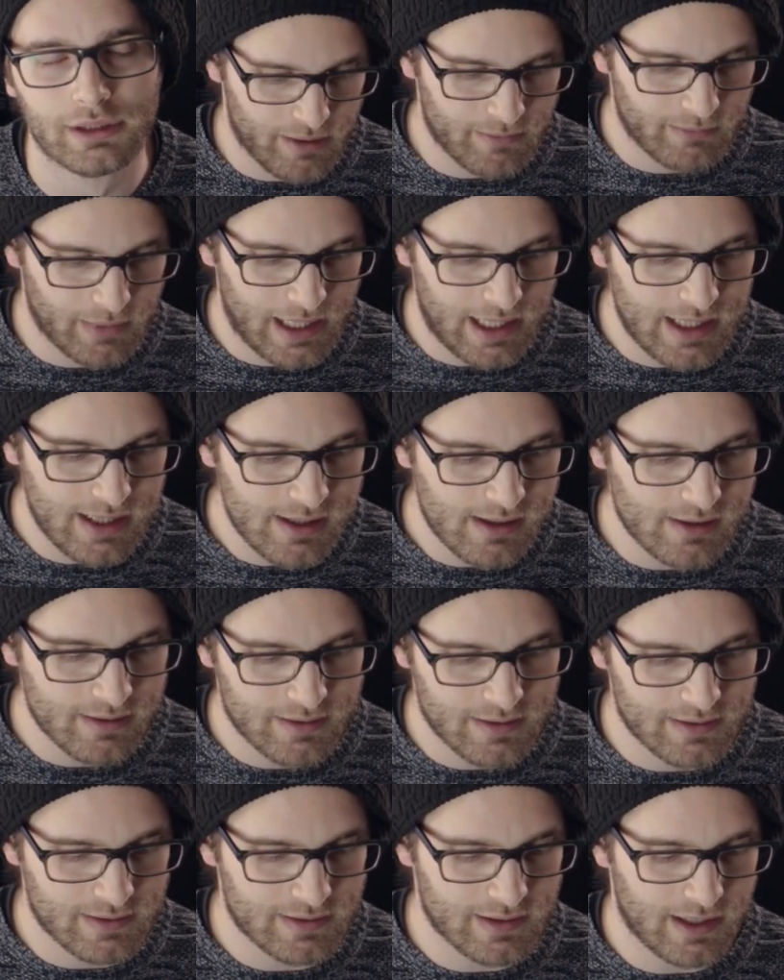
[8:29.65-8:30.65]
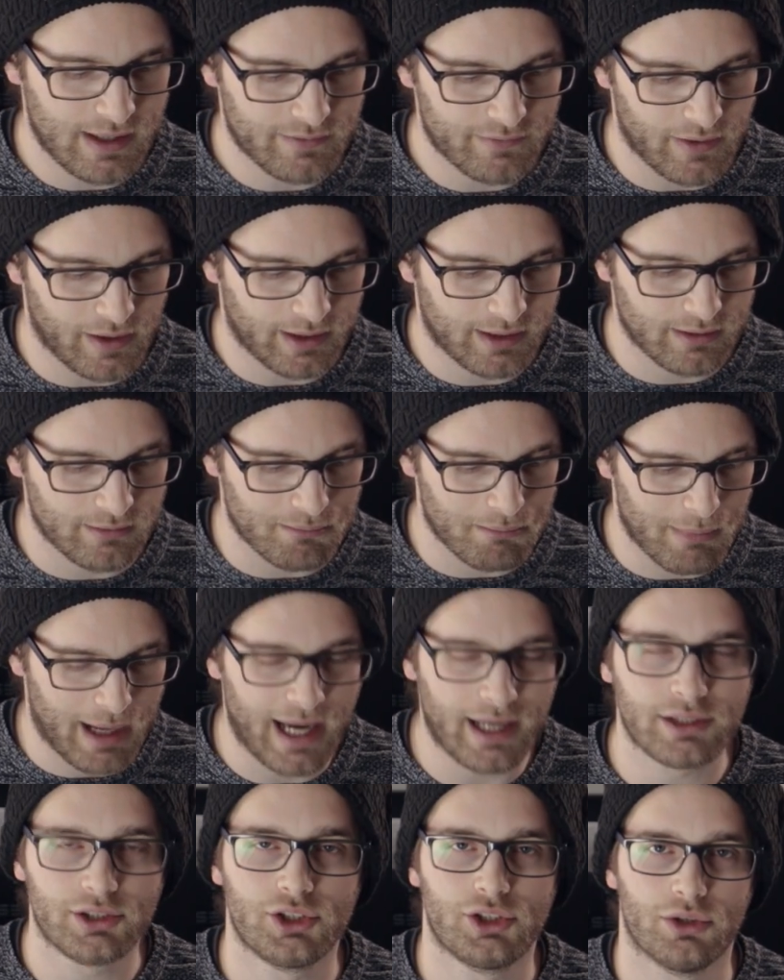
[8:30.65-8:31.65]
I'm eager to see if I can
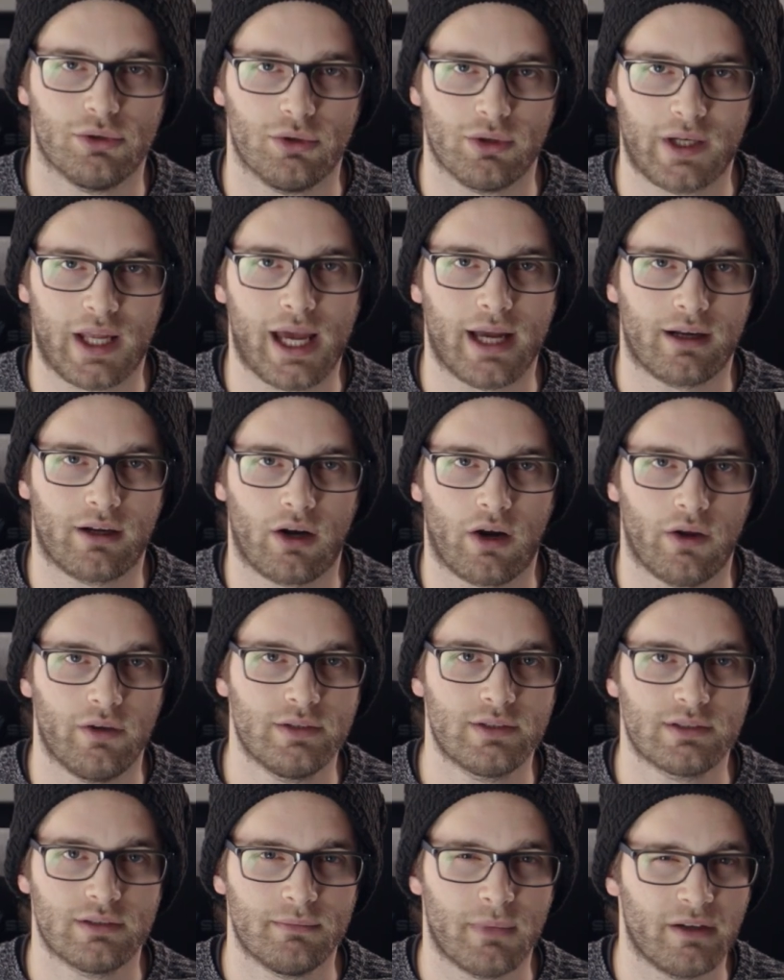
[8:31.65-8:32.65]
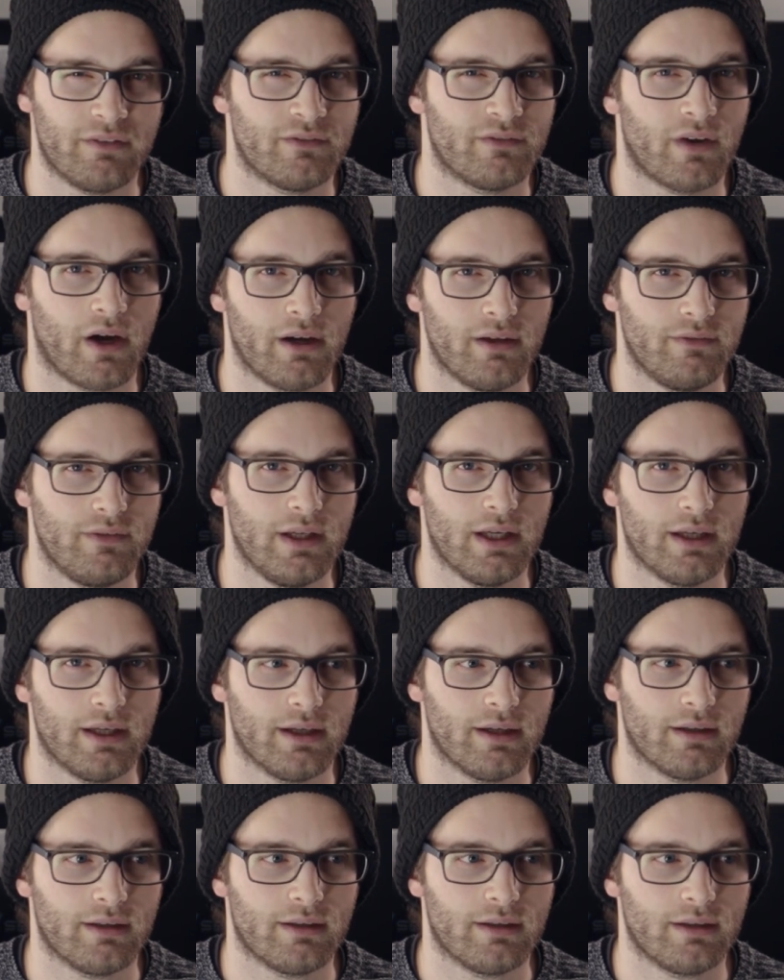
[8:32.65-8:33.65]
match or get close to my five
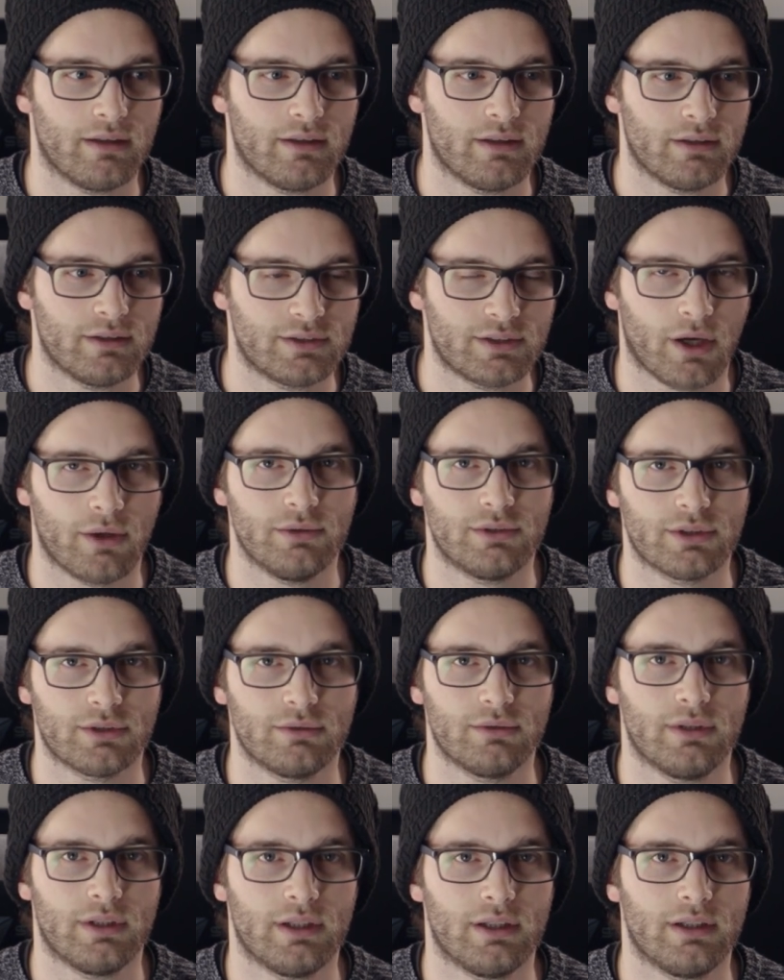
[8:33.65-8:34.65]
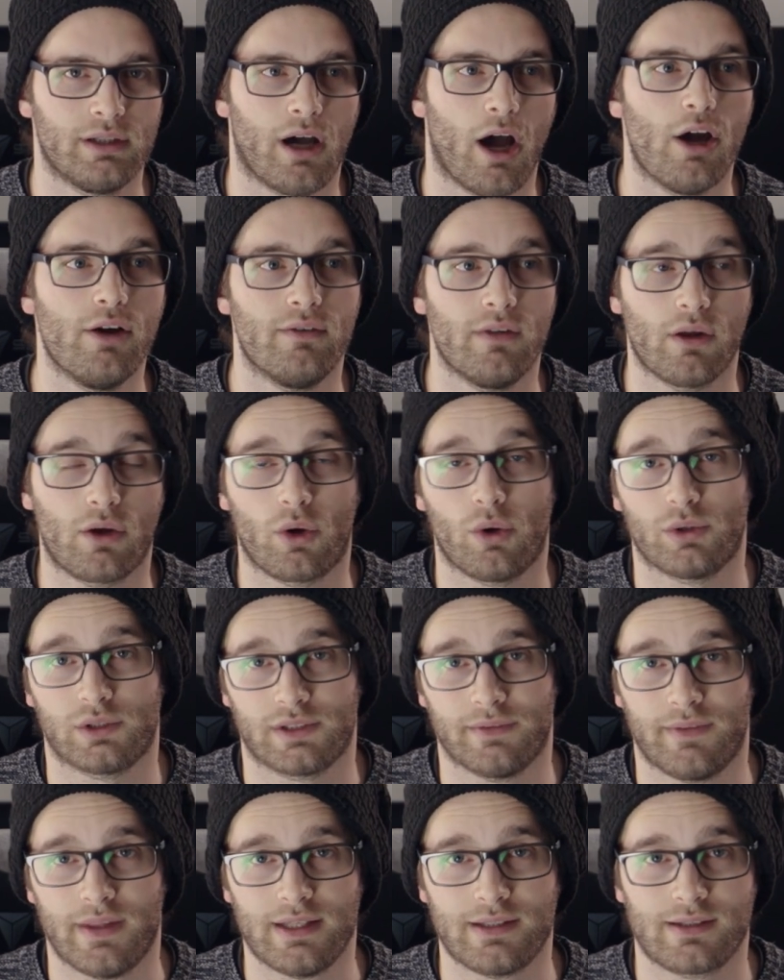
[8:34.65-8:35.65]
year total over the
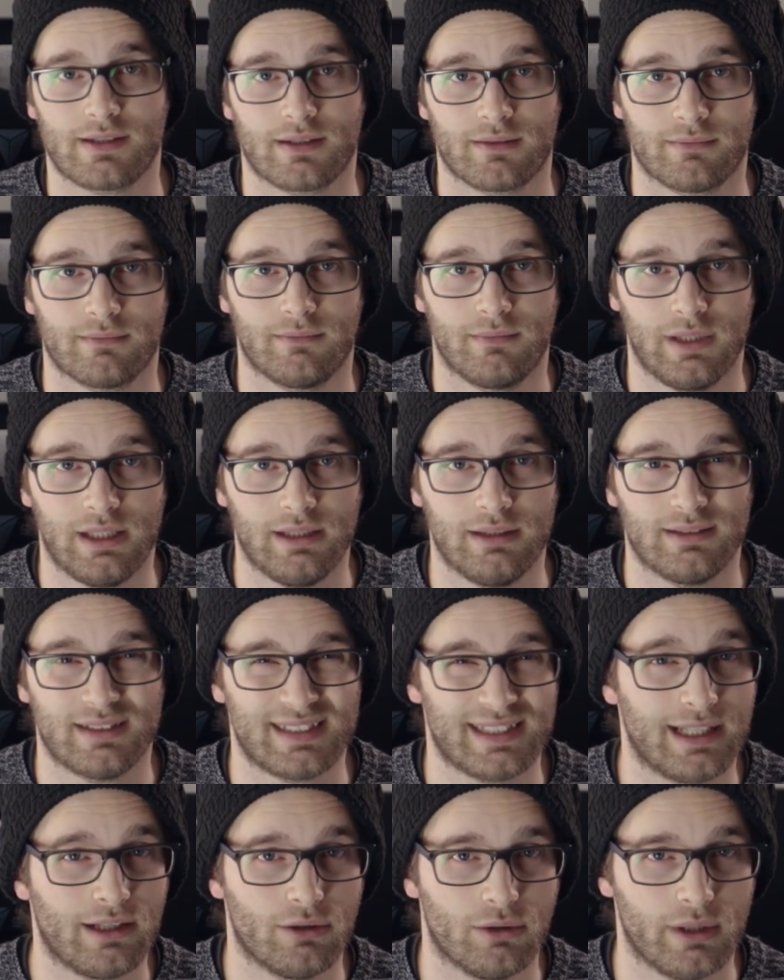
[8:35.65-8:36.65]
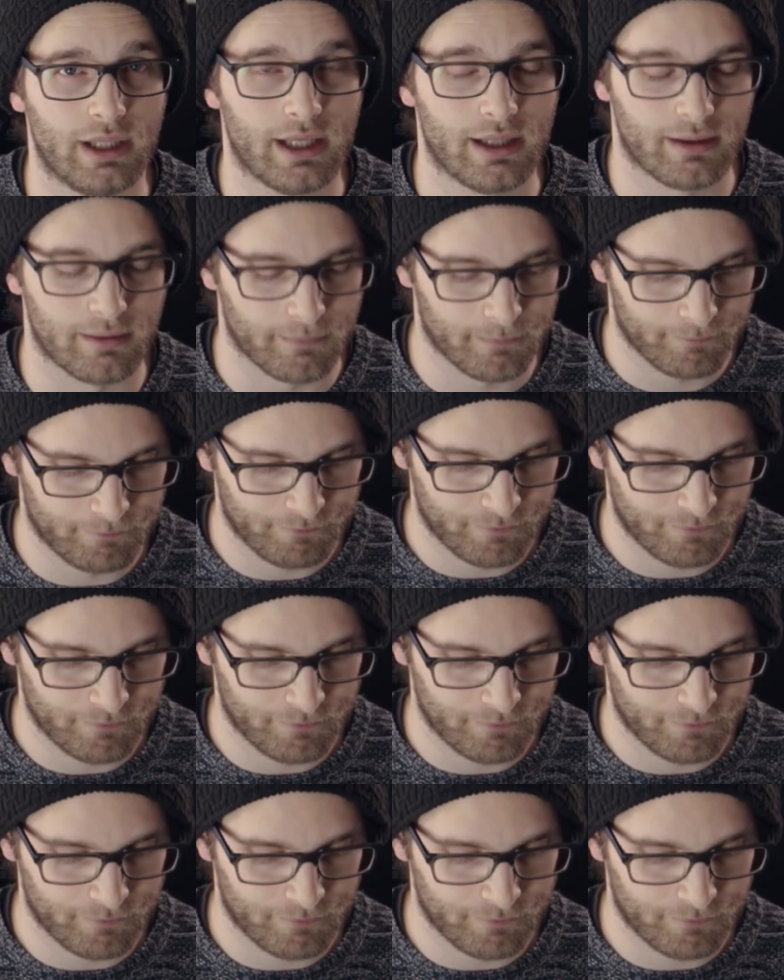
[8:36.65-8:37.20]
course of this single year.